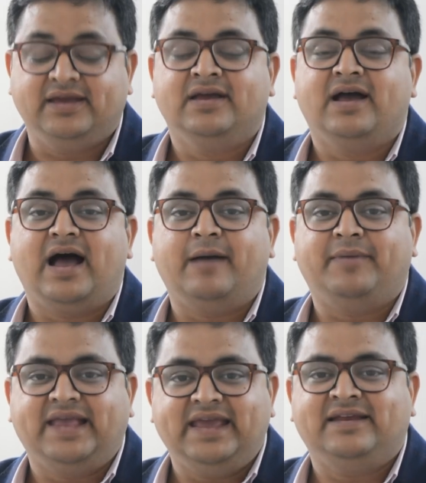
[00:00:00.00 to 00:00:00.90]
I'm
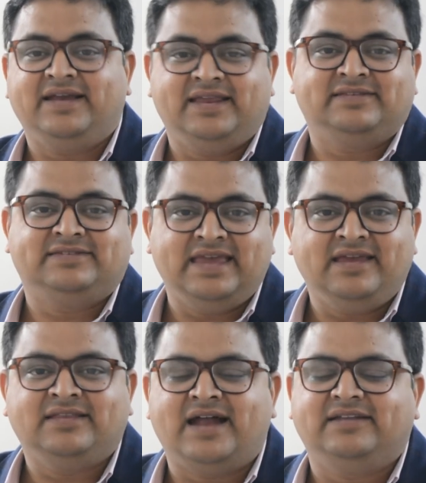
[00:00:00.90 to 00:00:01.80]
again saying
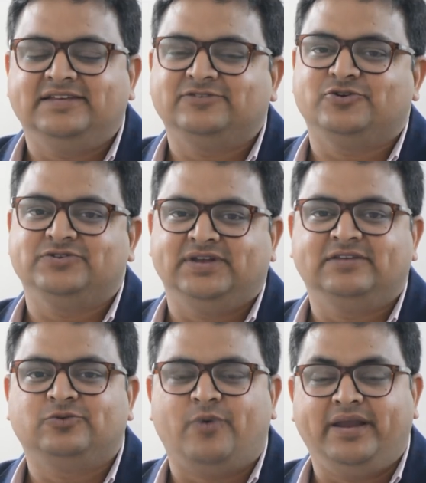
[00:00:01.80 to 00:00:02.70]
that this question is
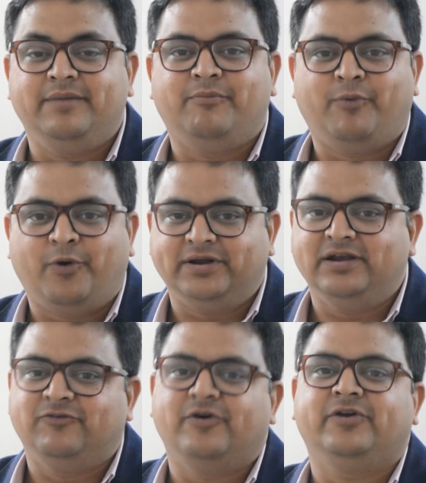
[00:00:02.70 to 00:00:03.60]
quite important for
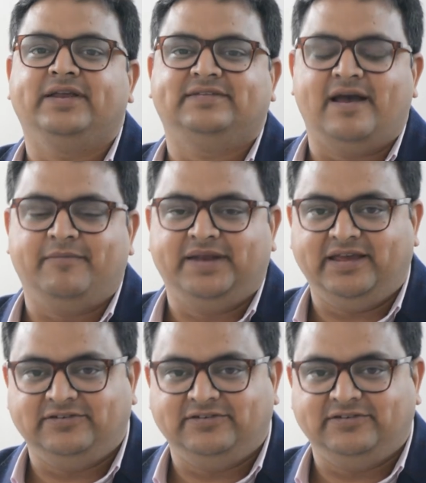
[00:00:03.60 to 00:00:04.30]
your examination.